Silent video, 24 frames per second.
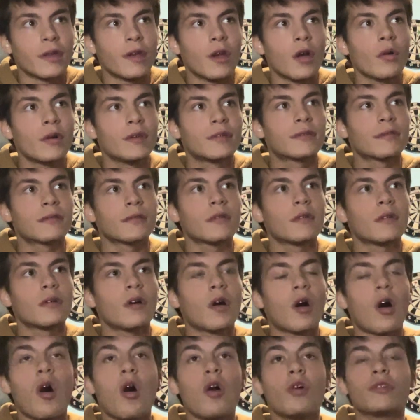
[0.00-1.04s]
It's
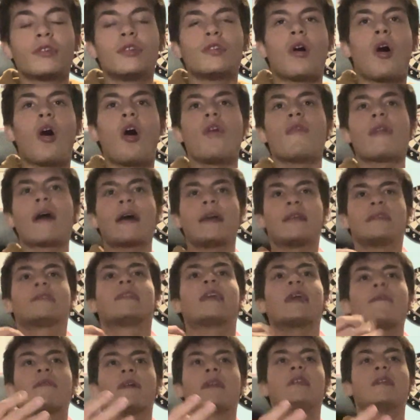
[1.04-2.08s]
all that is
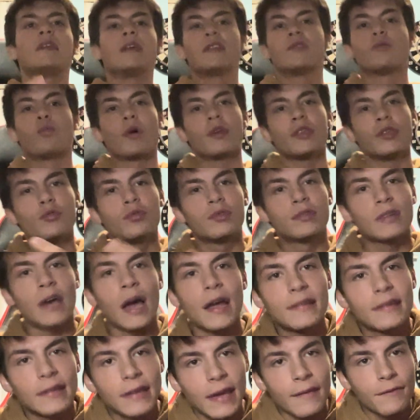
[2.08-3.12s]
given is what you
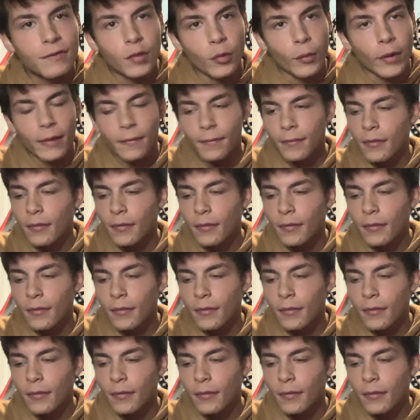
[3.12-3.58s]
decide to give to it.